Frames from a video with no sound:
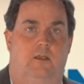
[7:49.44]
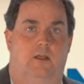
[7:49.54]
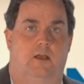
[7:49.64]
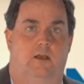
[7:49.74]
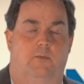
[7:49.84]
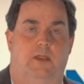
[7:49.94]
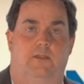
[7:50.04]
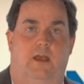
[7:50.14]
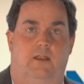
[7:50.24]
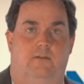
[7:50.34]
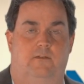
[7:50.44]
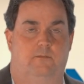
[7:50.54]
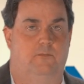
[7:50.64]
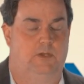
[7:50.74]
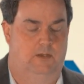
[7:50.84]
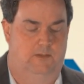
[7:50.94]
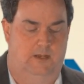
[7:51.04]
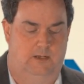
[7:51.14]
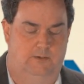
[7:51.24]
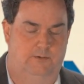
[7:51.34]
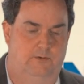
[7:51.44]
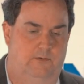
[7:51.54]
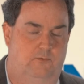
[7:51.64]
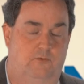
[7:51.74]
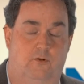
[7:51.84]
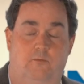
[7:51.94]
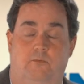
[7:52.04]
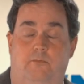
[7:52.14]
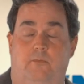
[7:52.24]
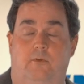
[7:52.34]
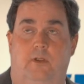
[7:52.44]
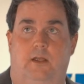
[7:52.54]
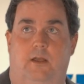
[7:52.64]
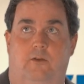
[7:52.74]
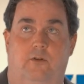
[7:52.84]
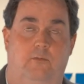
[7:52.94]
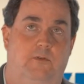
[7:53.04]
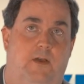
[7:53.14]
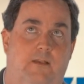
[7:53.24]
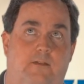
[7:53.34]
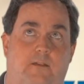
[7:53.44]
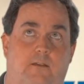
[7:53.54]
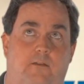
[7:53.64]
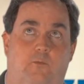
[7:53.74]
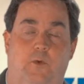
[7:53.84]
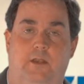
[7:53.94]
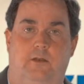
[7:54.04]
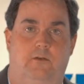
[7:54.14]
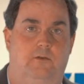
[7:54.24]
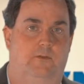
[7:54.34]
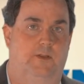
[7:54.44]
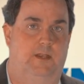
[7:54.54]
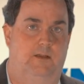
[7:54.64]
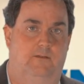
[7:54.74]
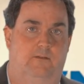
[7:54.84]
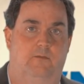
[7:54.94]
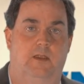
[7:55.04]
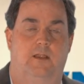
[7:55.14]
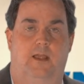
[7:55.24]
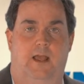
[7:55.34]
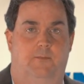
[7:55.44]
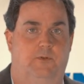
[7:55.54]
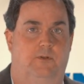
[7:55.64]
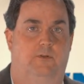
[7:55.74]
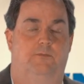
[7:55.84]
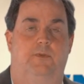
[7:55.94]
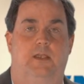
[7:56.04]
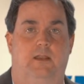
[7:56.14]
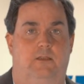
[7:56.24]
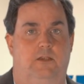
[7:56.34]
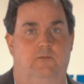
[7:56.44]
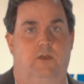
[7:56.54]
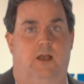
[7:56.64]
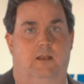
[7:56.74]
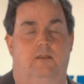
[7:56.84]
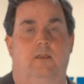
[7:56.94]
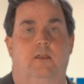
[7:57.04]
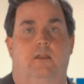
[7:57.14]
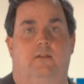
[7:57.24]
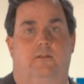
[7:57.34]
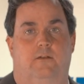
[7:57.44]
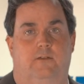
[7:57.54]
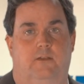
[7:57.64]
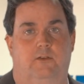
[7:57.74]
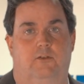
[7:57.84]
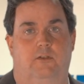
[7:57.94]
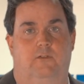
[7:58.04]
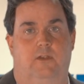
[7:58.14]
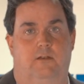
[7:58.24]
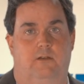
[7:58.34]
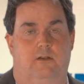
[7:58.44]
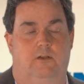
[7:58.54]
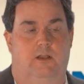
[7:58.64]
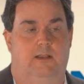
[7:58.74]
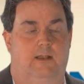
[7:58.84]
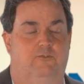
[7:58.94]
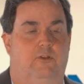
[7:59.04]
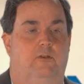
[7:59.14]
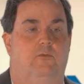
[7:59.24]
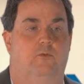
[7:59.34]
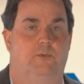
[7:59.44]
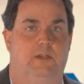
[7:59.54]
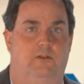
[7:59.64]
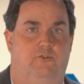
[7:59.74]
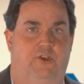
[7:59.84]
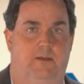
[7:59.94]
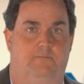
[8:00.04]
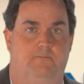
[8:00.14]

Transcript: And that includes Chrome devices, Windows, Linux, Apple, anything you've got. As long as it has a good standard internet connection, we'll be in good shape.